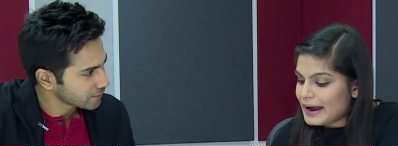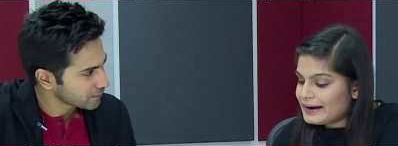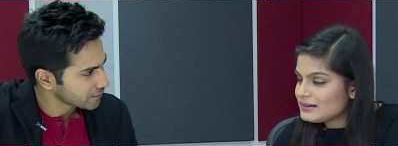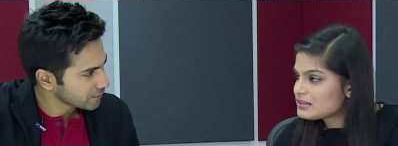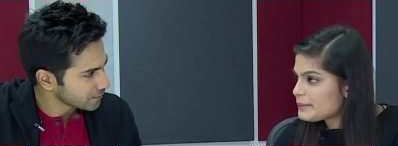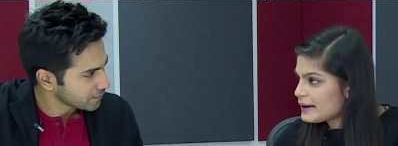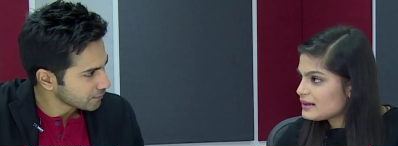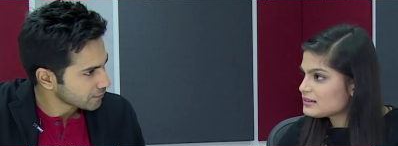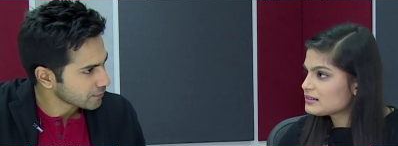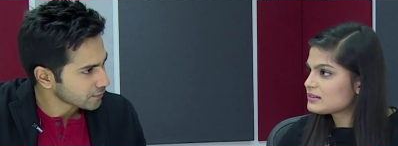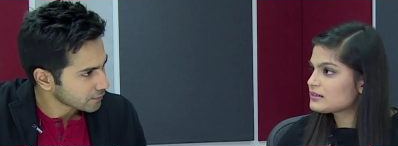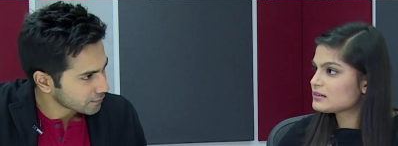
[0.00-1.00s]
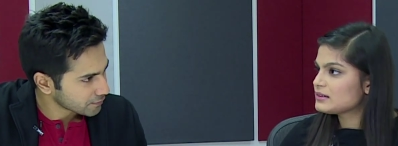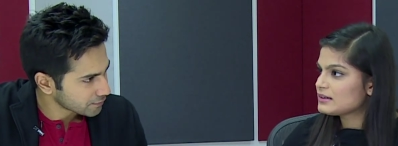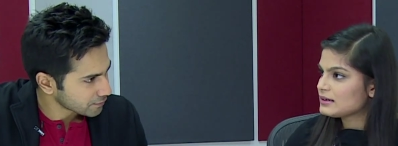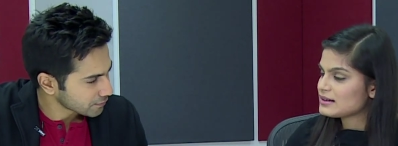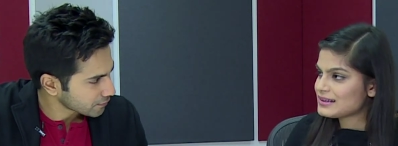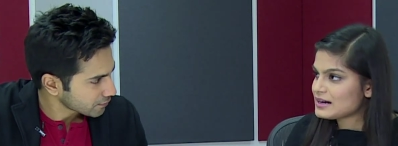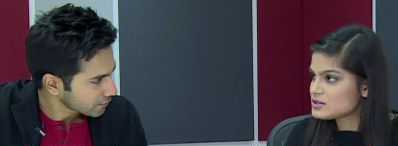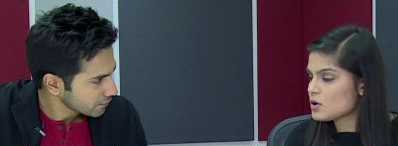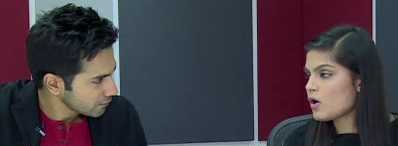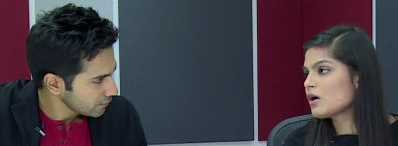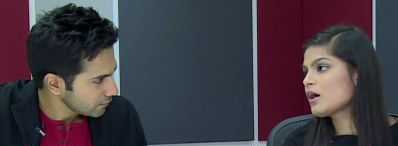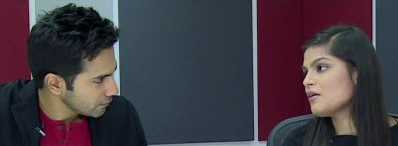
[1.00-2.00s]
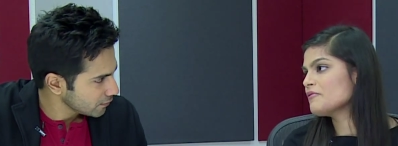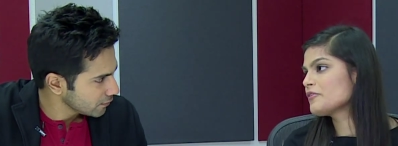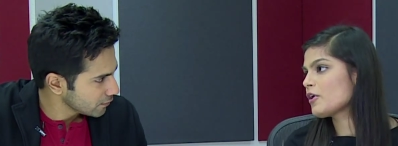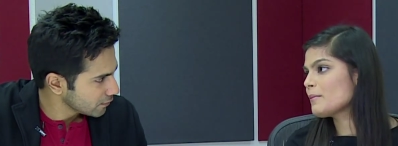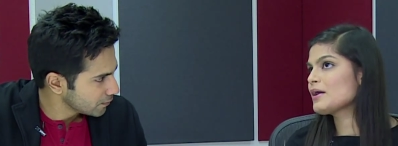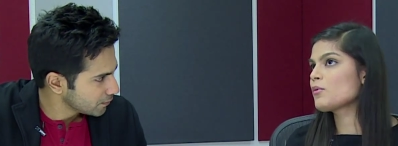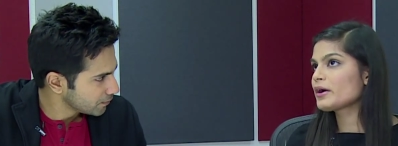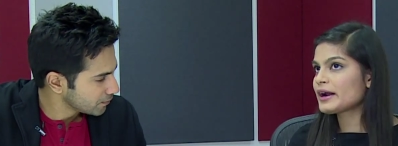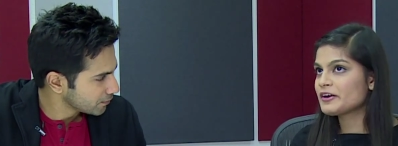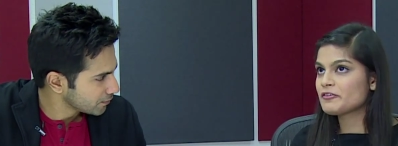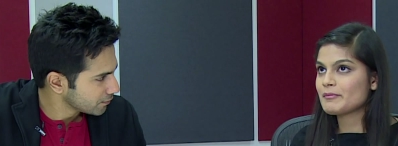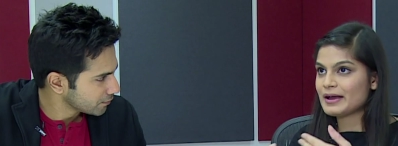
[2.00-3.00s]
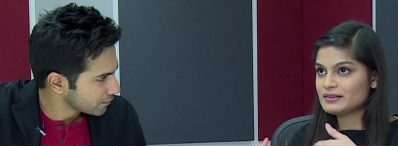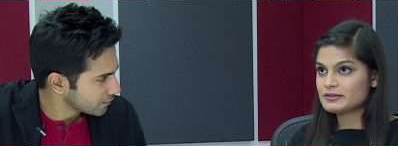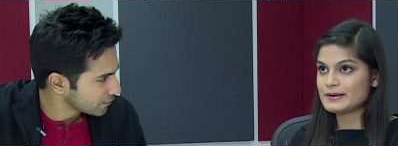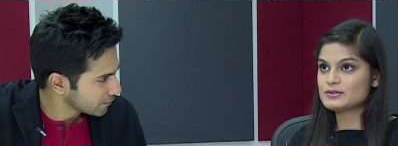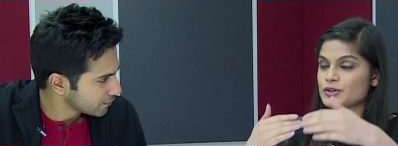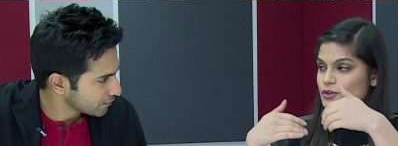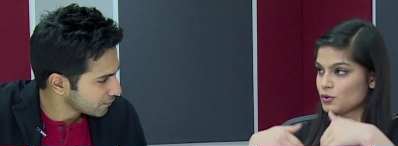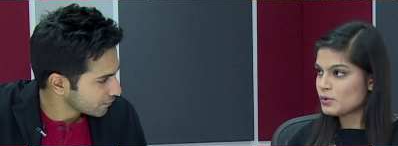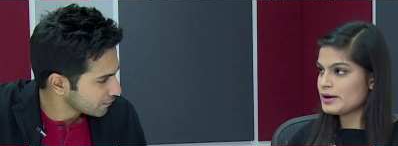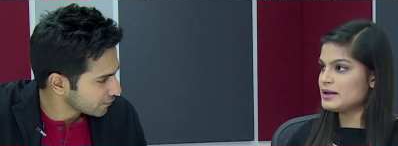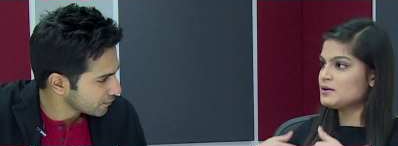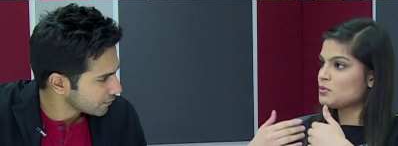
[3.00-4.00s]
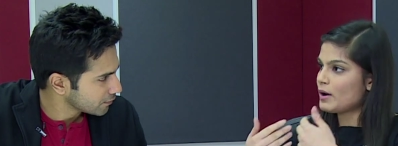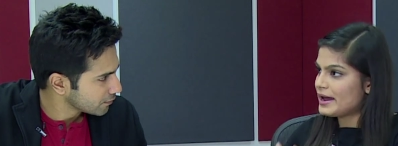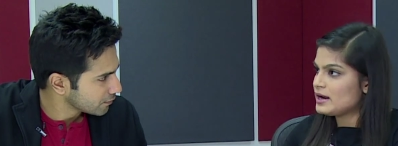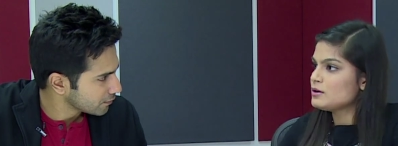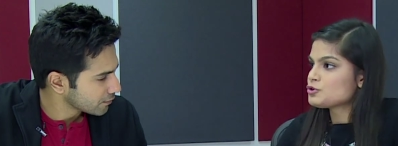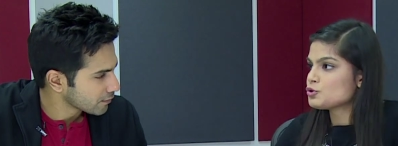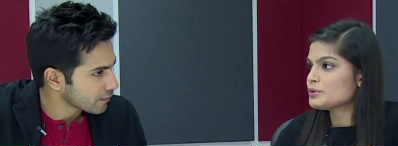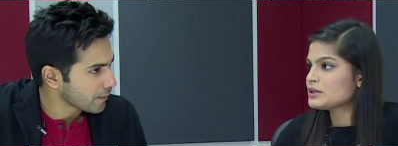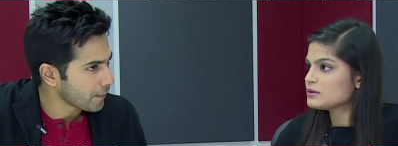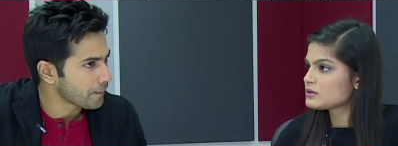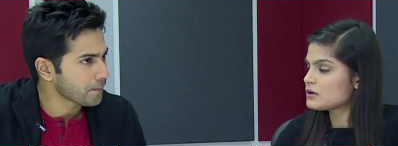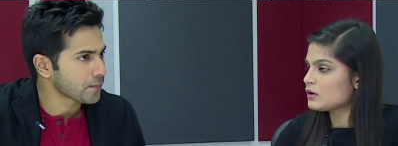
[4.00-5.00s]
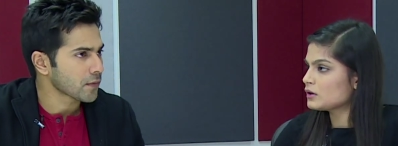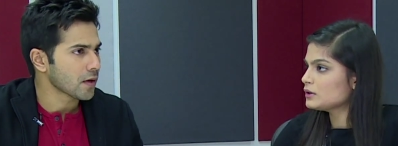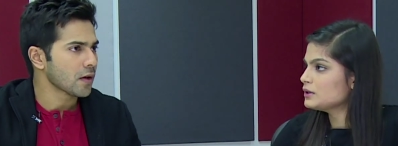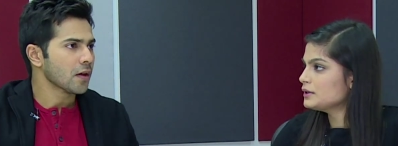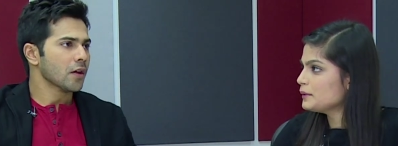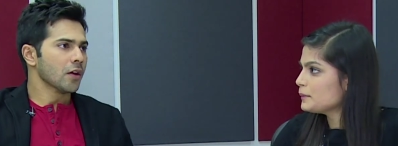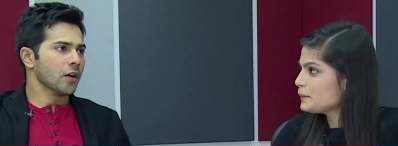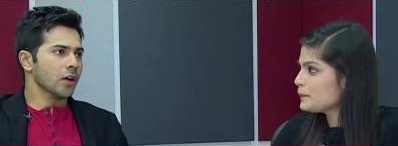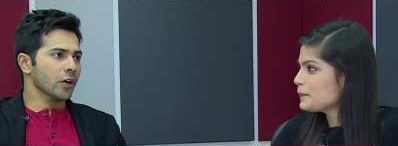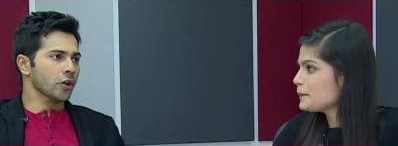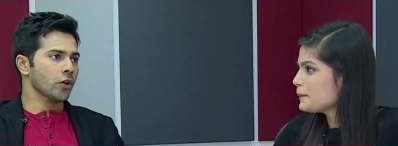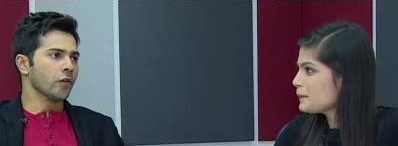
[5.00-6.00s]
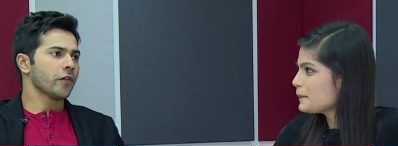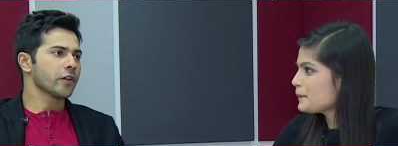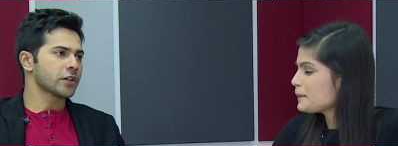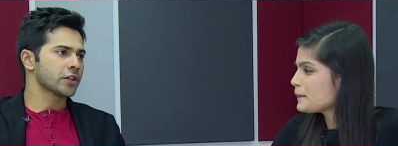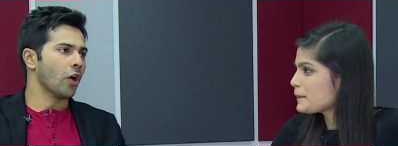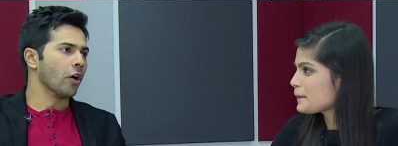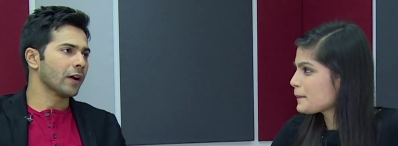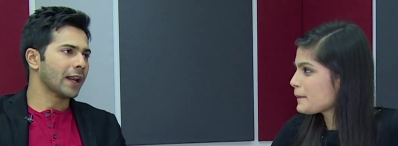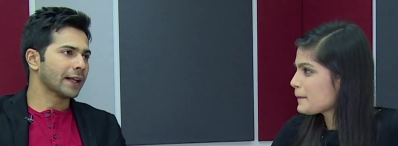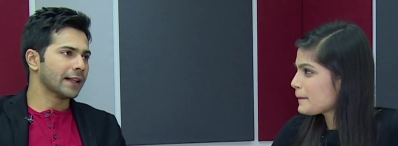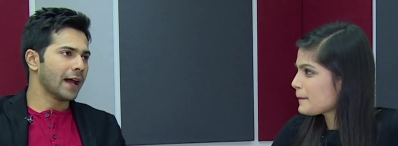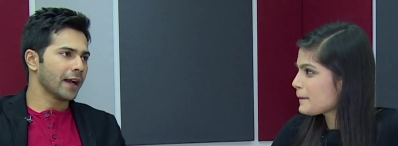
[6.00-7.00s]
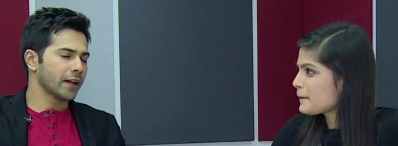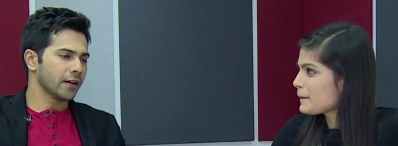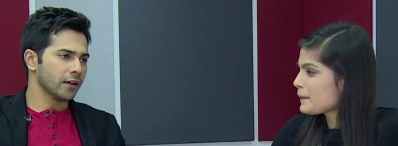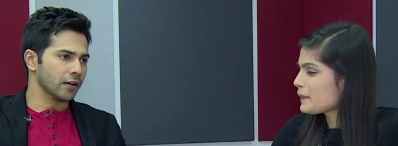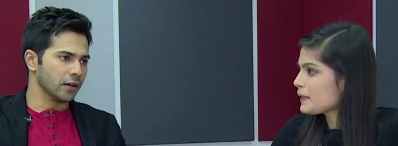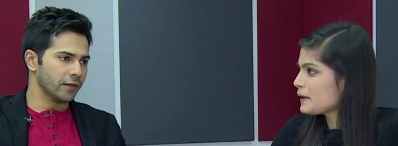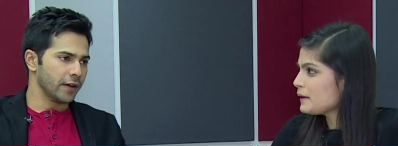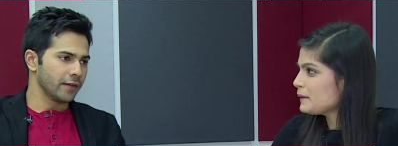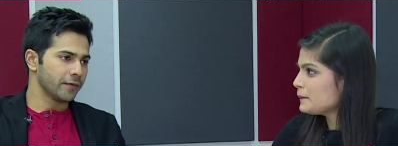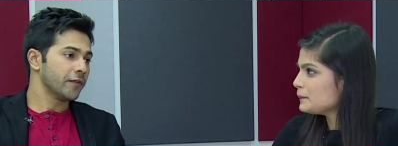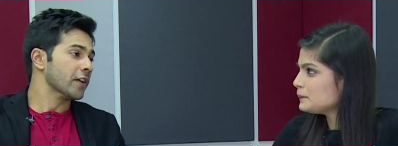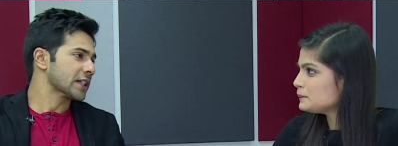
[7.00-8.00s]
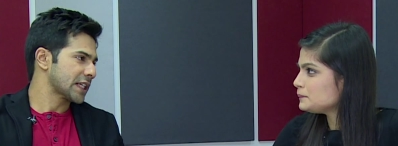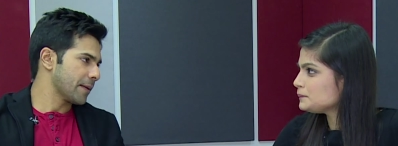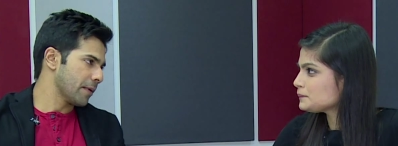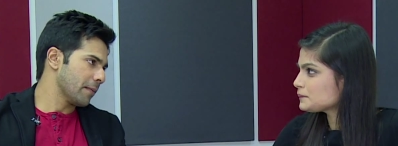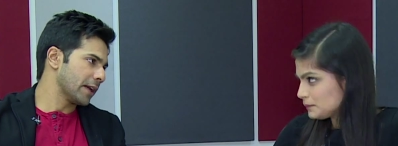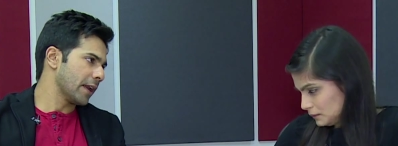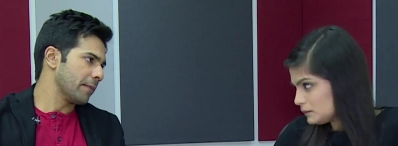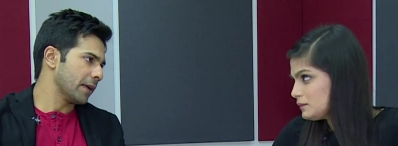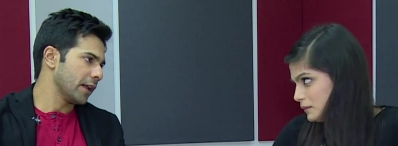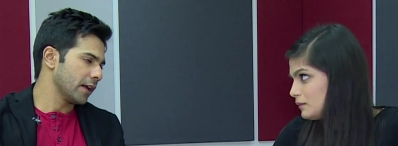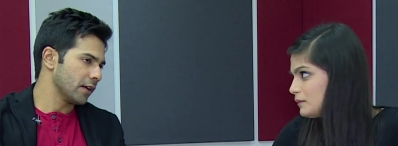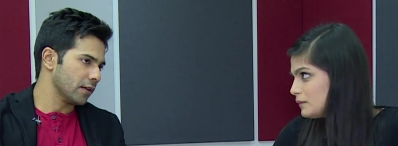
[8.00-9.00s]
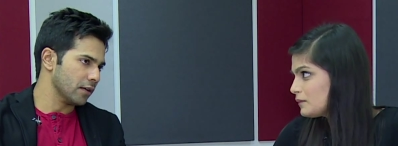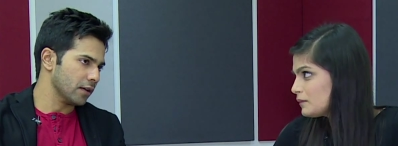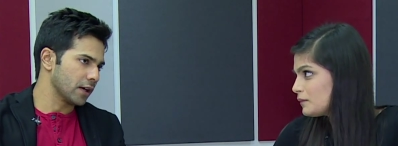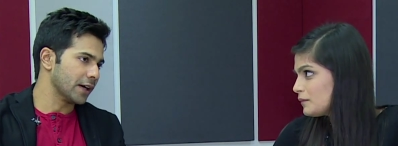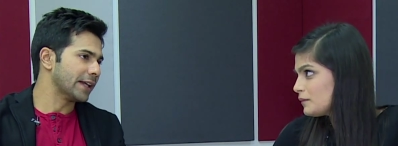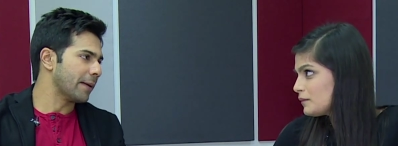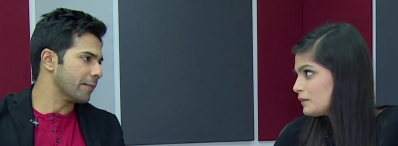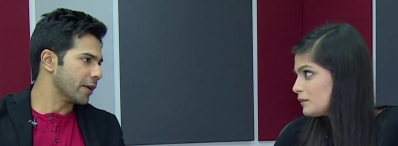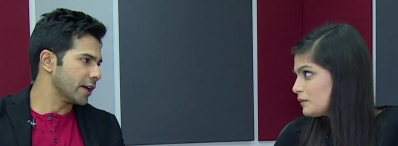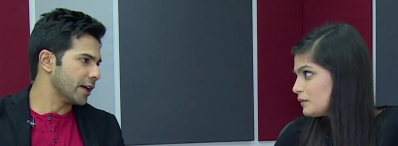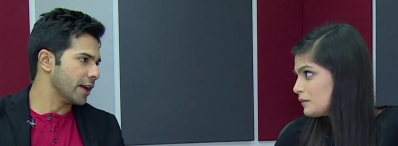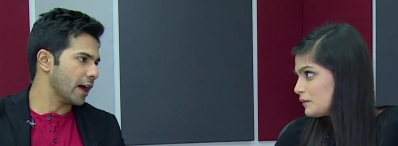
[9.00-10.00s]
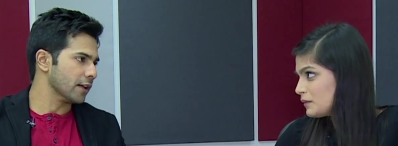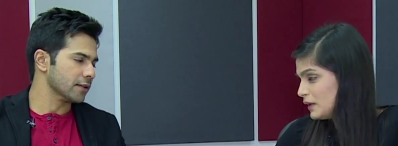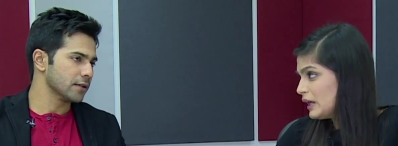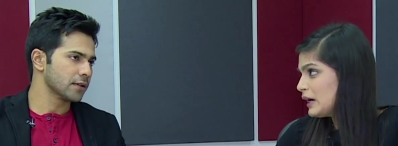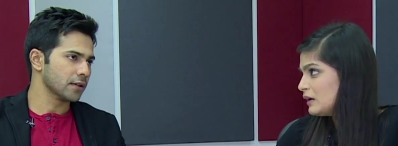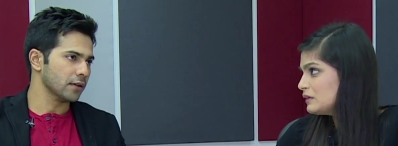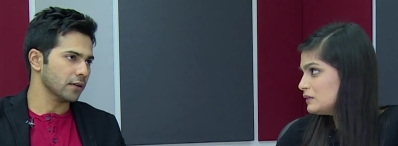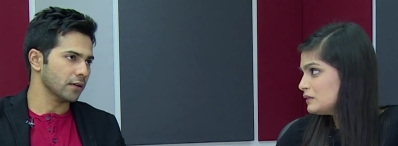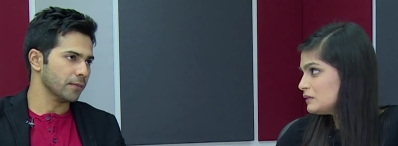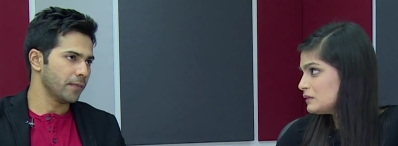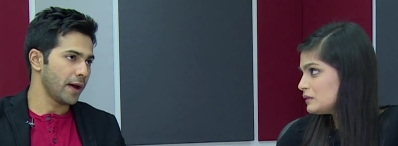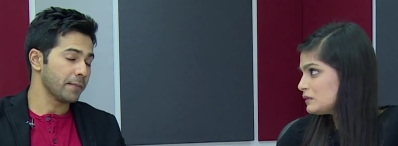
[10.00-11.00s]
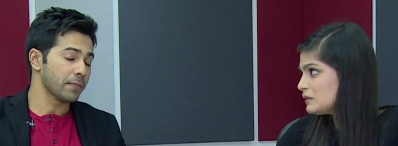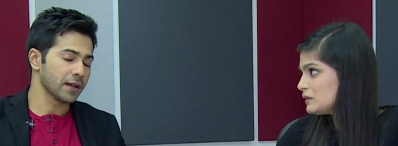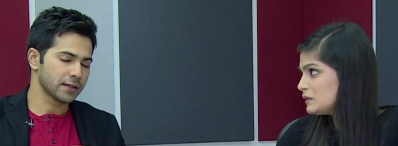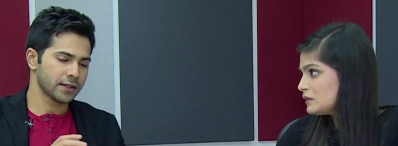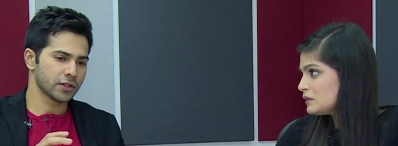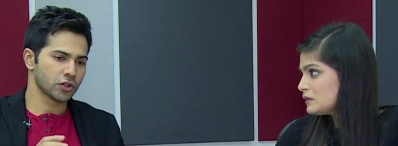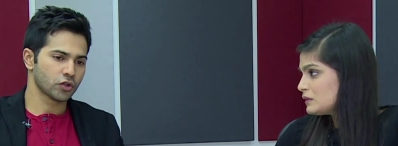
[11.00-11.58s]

Speaker 1: mind space does that song come from and what kind of mind space were you in while shooting the song?
Speaker 2: You know, for a song like that, uh, where first time I'm attempting uh, contemporary dance, yeah. uh, and plus there's